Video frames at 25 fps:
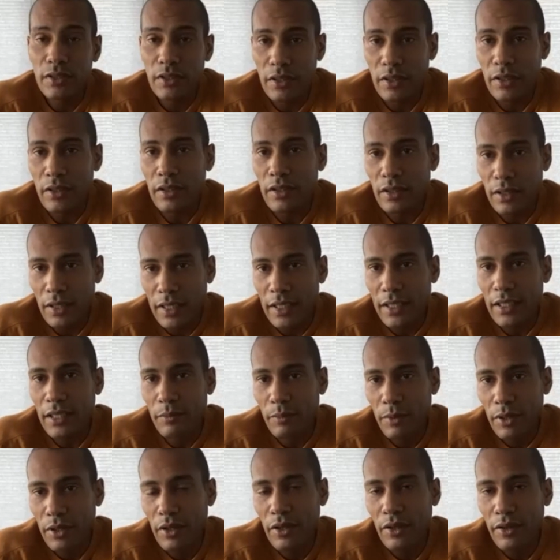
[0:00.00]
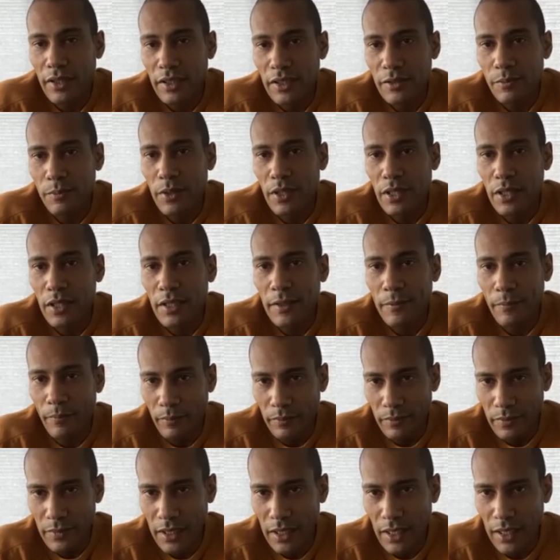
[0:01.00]
are like in my RSP,
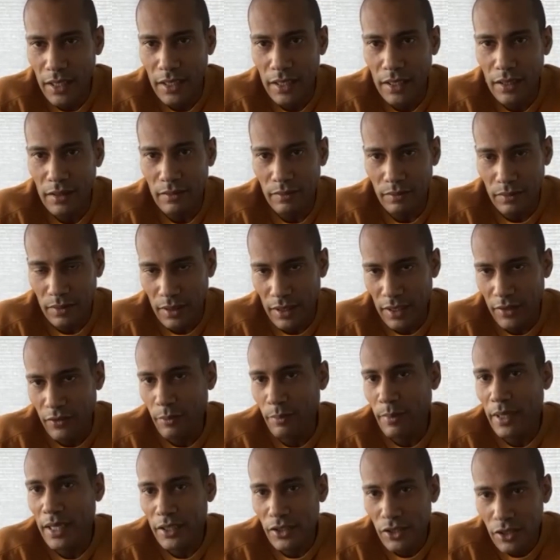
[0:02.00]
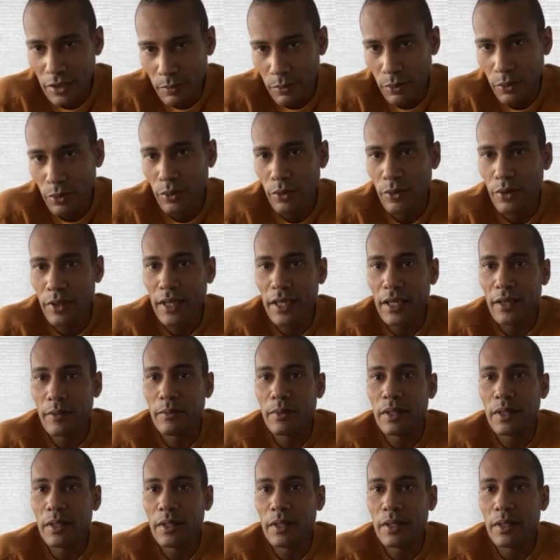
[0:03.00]
and they have a matching program.